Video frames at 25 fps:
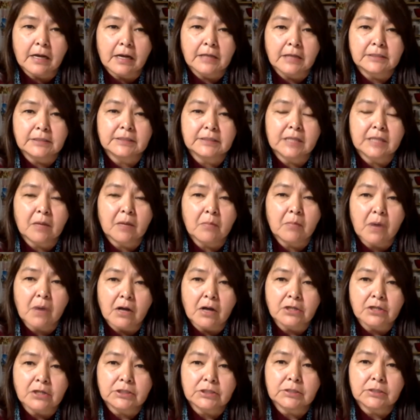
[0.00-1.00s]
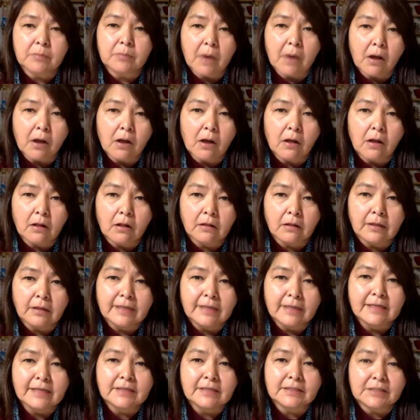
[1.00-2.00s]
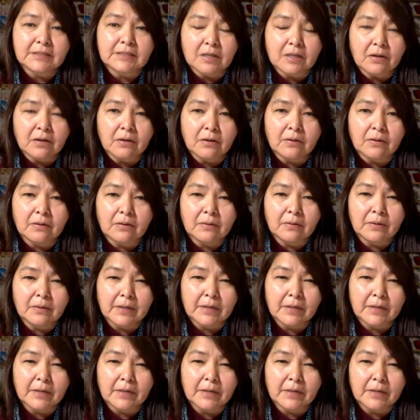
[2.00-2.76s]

some are small. So